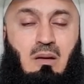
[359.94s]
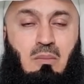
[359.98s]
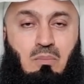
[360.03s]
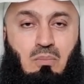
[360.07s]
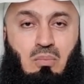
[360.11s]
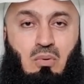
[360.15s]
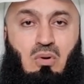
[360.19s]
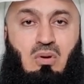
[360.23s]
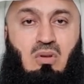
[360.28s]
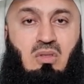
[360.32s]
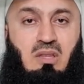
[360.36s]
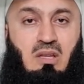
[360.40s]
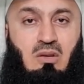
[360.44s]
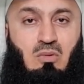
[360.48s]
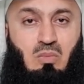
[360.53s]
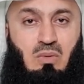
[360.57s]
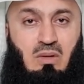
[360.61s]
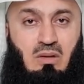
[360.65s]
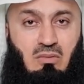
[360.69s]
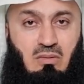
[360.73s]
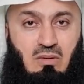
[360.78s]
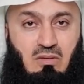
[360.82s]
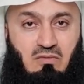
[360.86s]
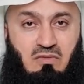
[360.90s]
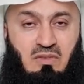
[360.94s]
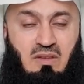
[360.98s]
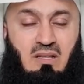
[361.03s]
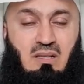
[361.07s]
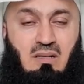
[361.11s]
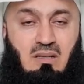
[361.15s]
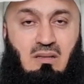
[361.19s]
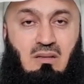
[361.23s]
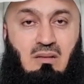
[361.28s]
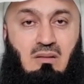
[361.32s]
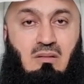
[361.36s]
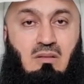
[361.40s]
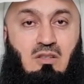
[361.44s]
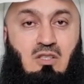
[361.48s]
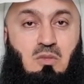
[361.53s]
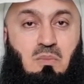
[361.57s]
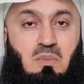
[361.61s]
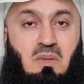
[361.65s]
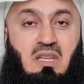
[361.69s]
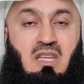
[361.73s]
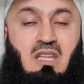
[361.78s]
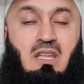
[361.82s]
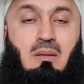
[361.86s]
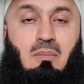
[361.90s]
A book that we revealed,
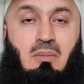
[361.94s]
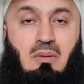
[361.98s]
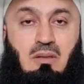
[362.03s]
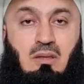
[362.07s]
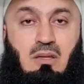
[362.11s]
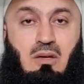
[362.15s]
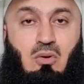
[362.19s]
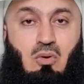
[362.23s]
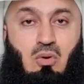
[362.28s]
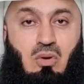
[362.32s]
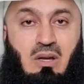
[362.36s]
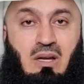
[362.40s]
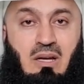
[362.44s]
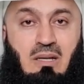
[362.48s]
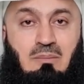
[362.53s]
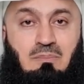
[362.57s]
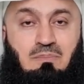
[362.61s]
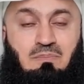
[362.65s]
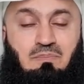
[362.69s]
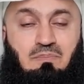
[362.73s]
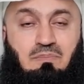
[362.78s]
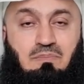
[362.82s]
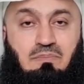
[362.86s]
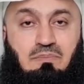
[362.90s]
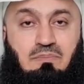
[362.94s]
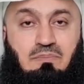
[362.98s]
speaking about the Quran.